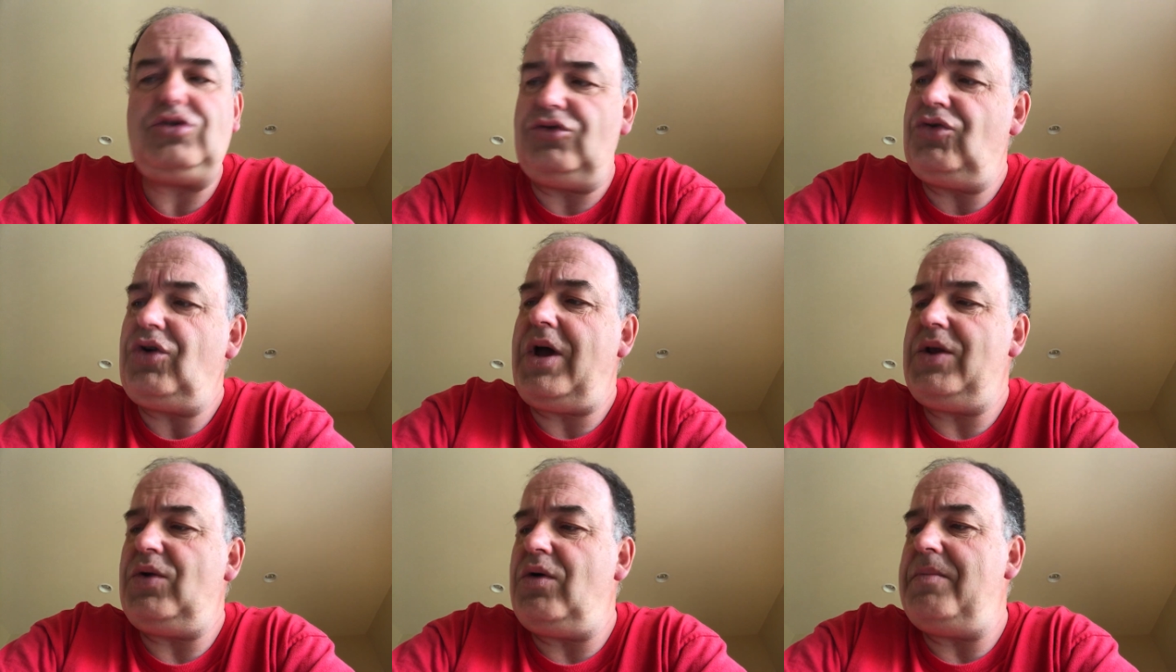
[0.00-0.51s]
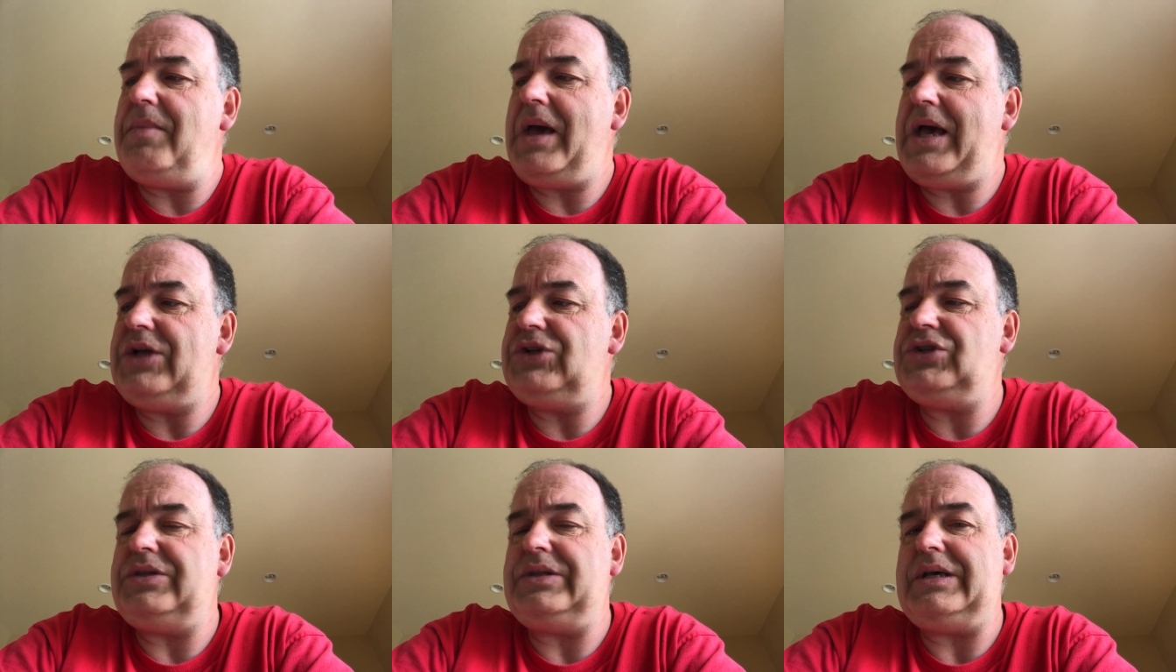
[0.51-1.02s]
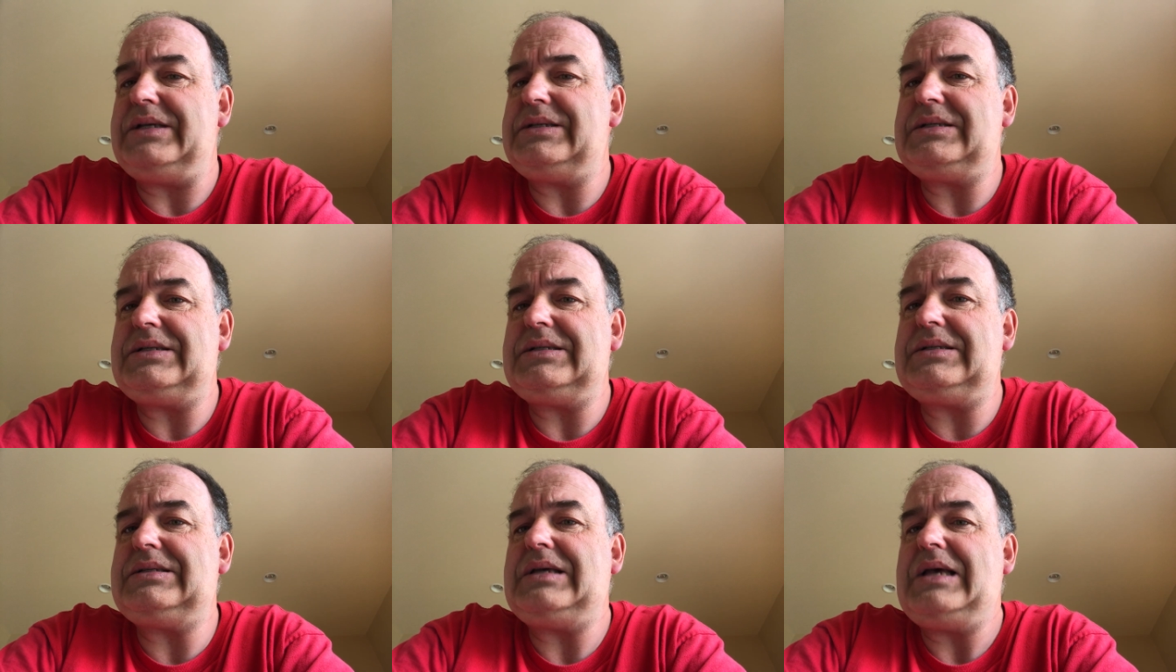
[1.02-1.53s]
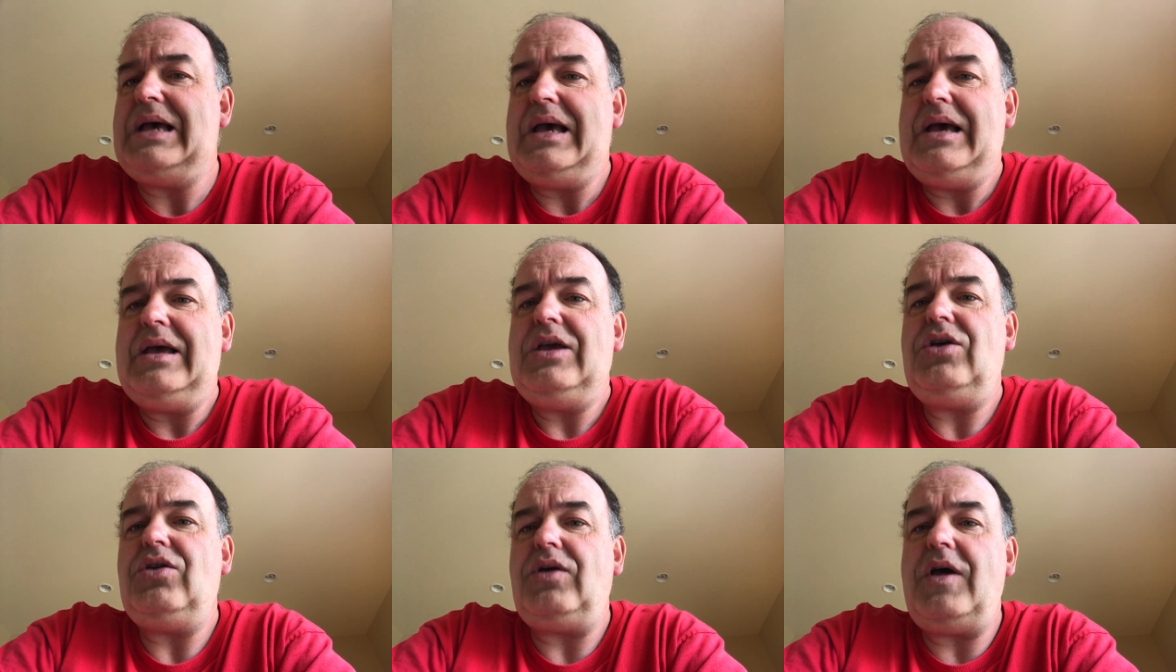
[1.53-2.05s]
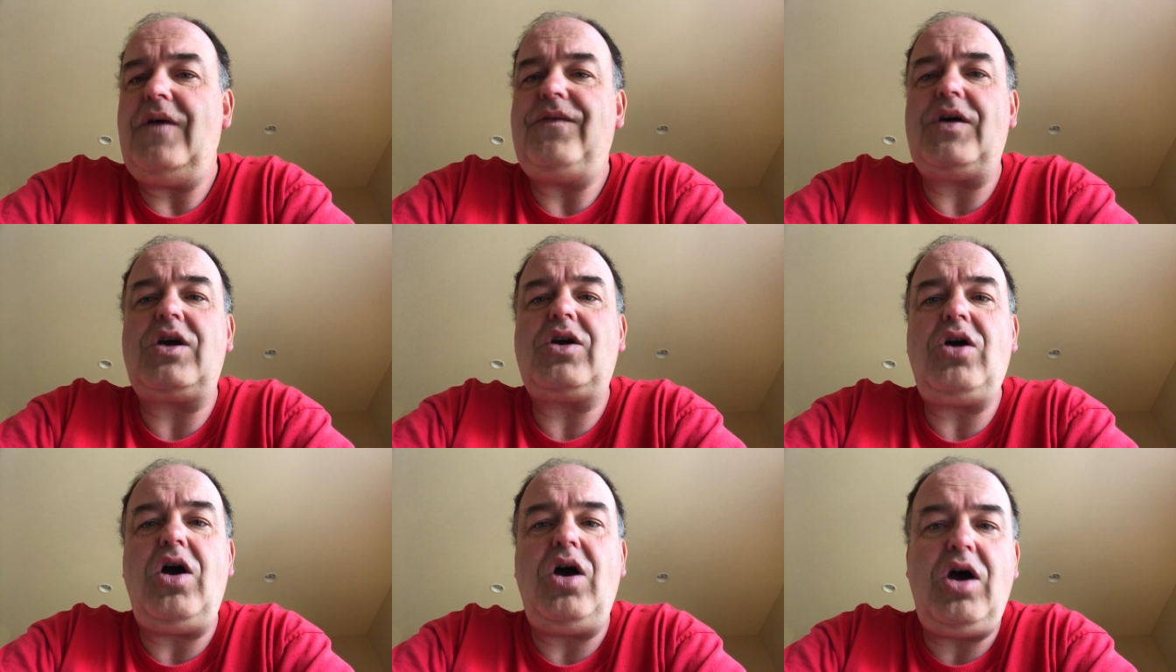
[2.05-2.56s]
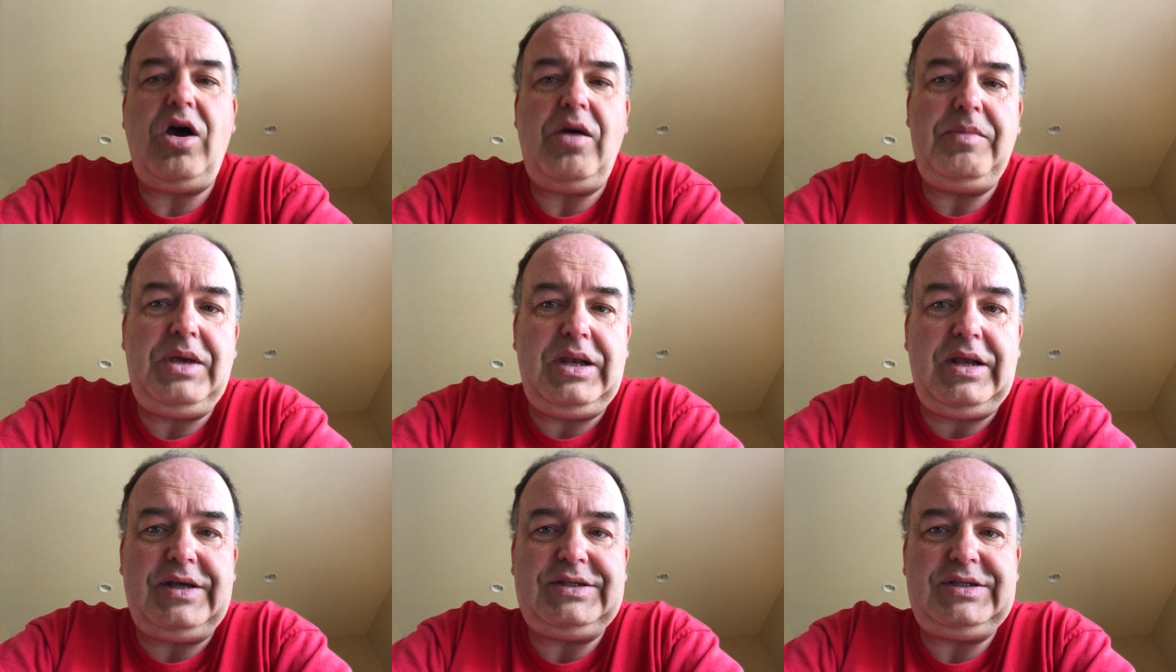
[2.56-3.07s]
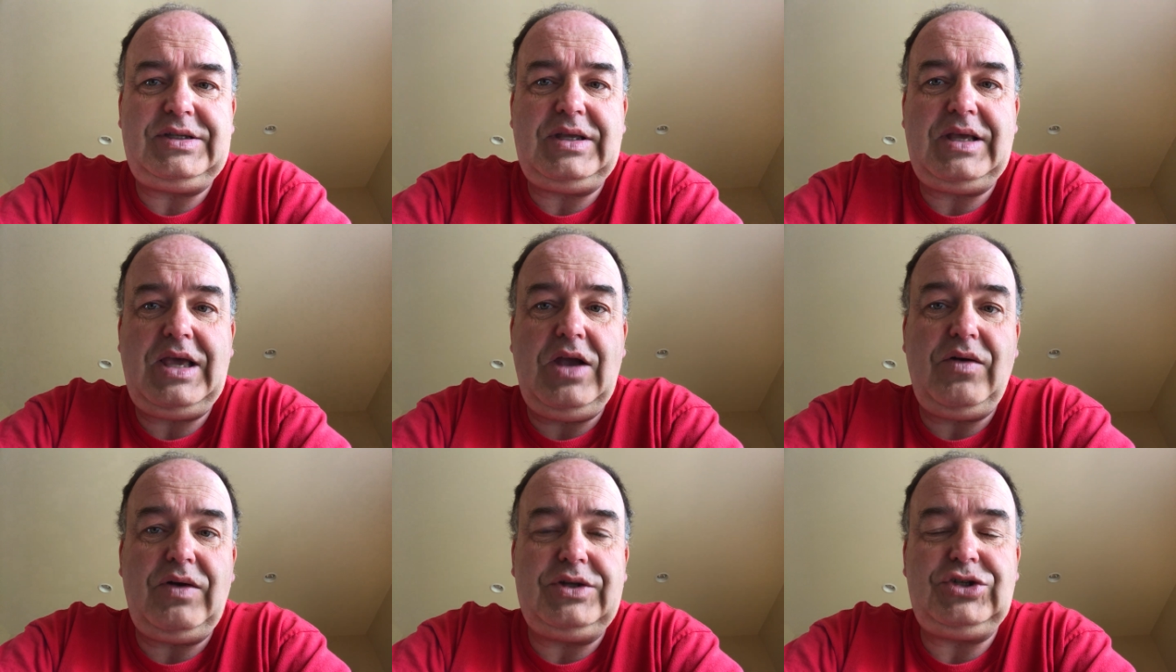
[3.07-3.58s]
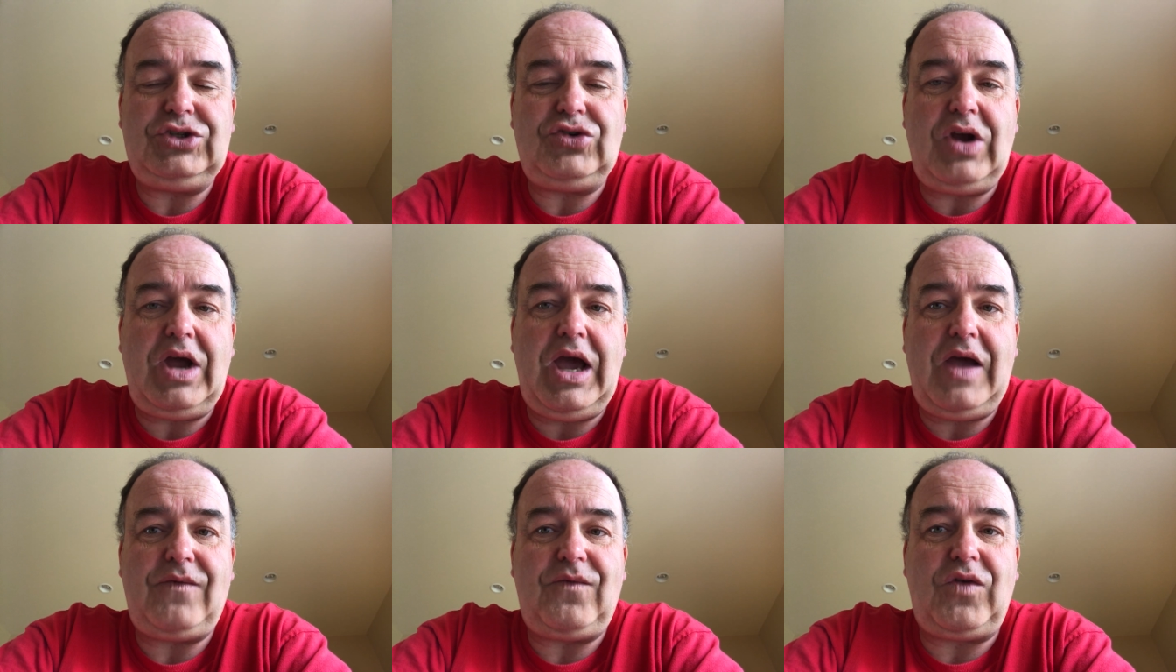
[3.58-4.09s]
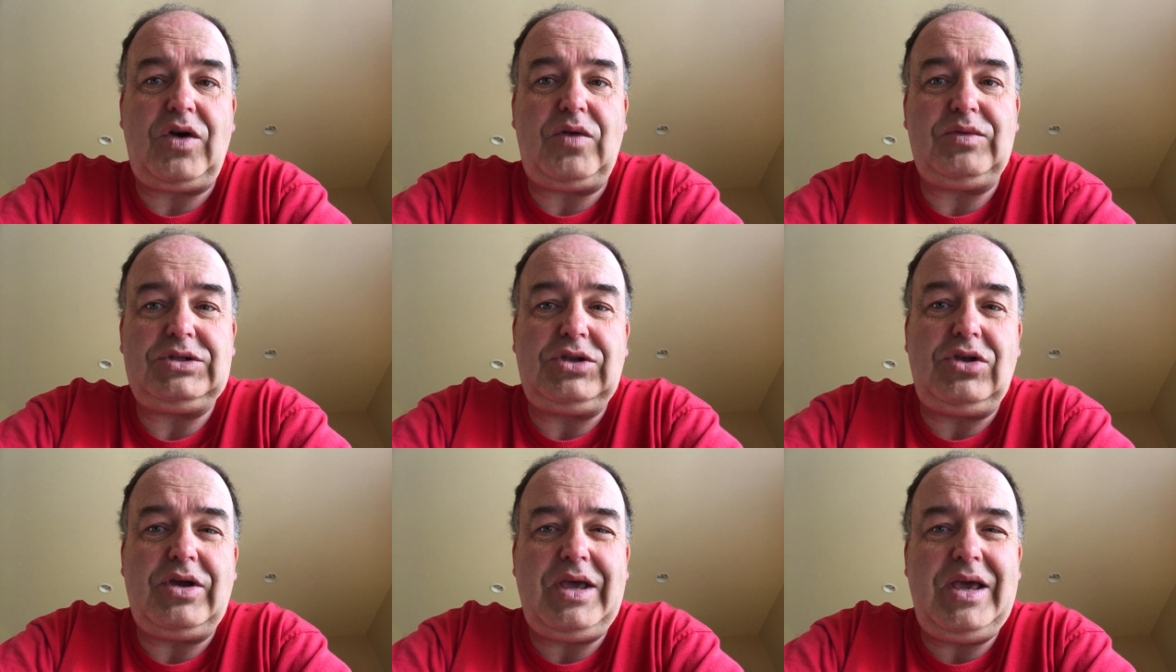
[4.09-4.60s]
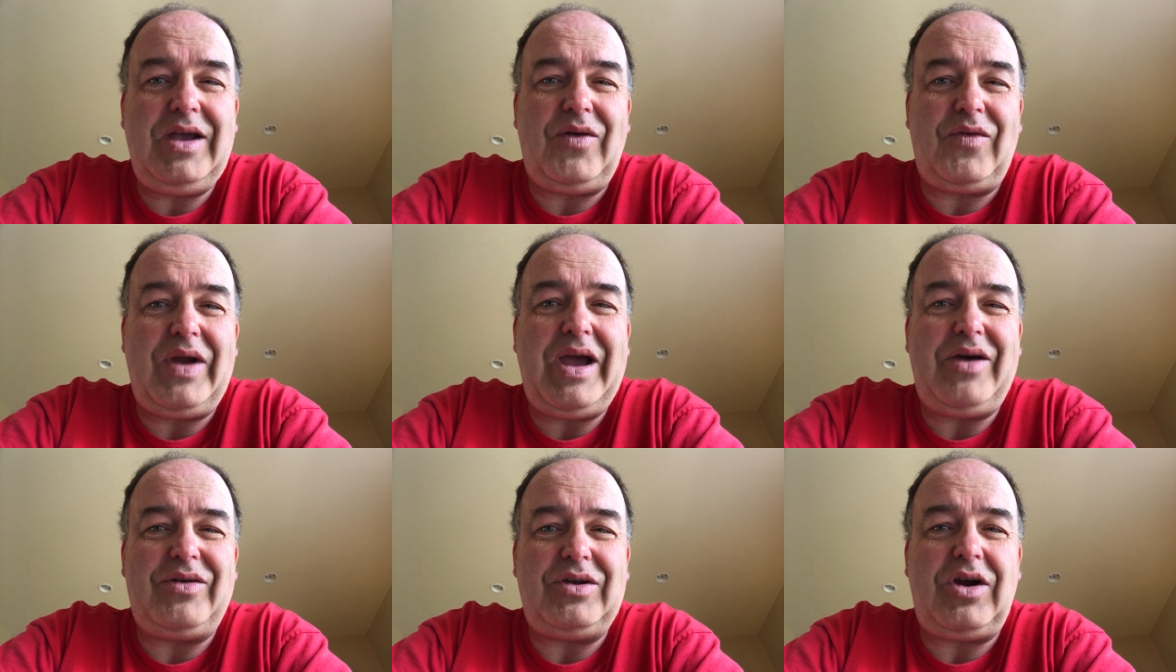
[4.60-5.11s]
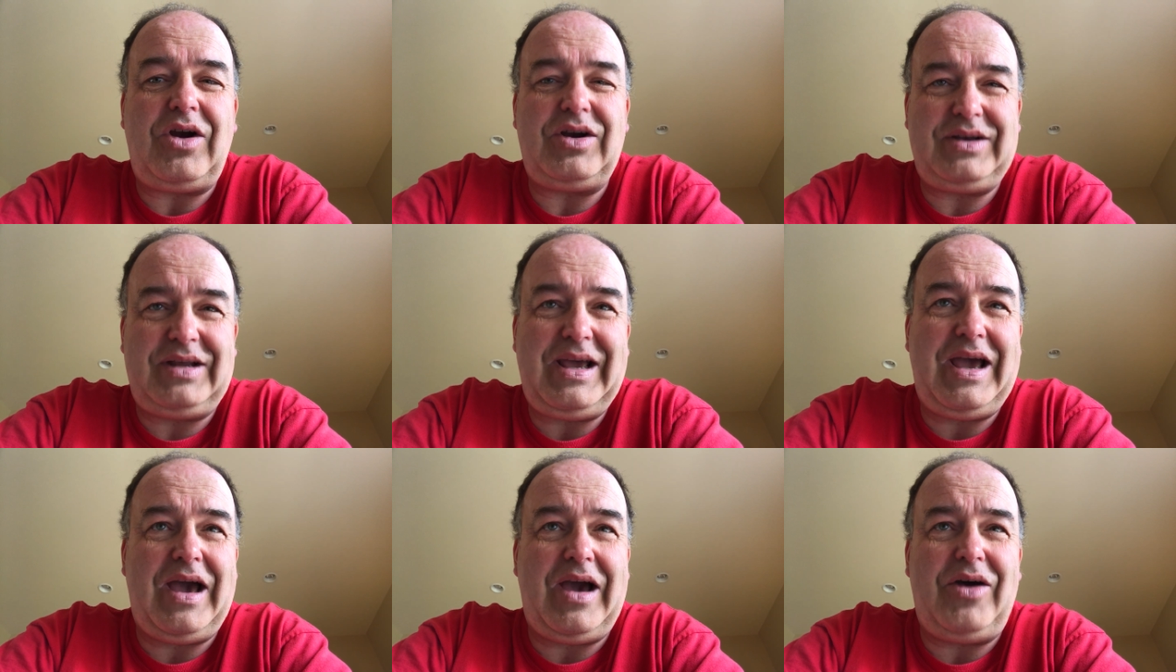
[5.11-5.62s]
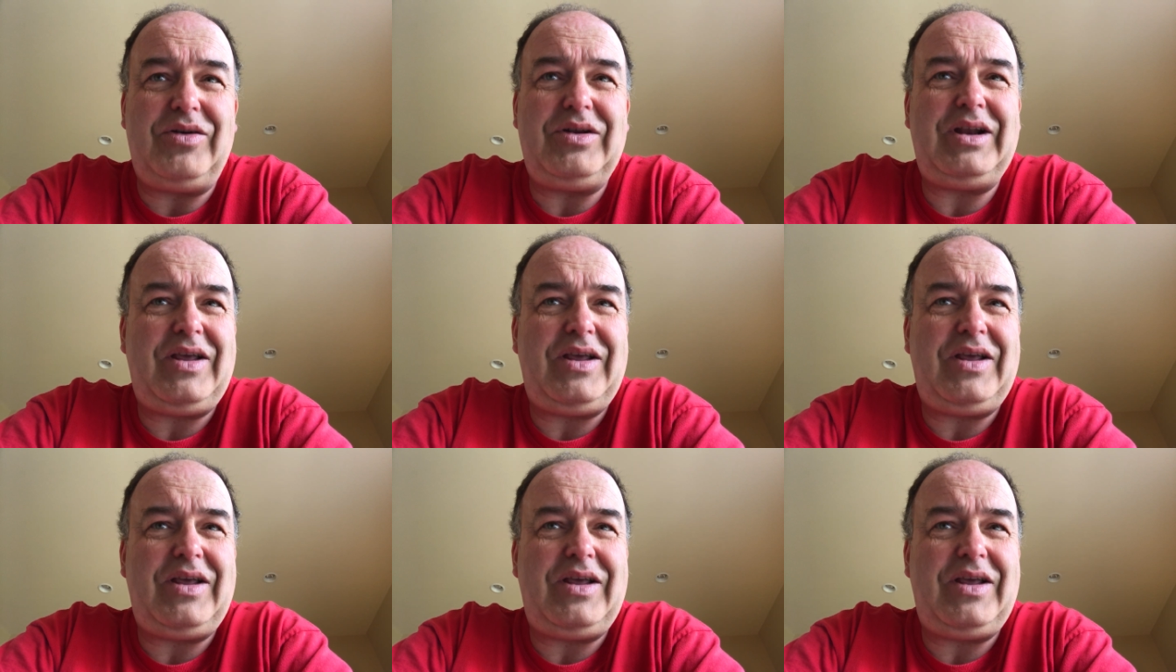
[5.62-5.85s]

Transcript: try to imagine this, because, you know, if a communist here in Stratford was looking around our town,